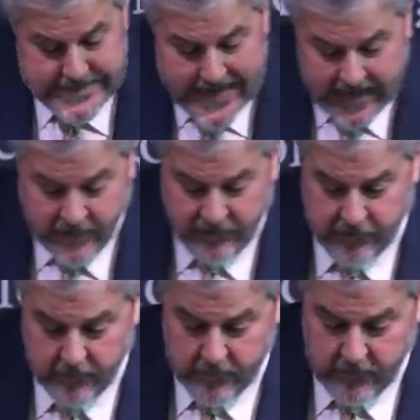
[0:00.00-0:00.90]

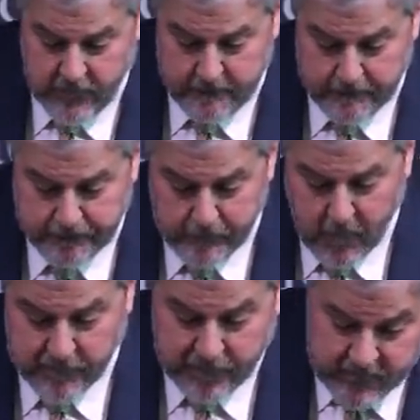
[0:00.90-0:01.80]
dangers,
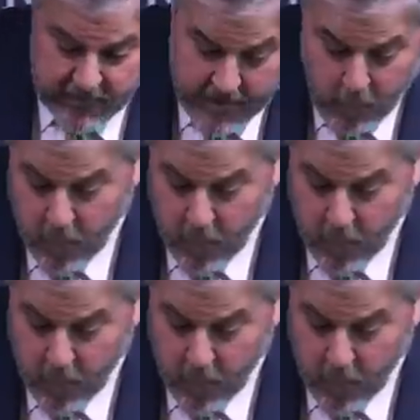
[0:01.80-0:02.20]
or I should say, a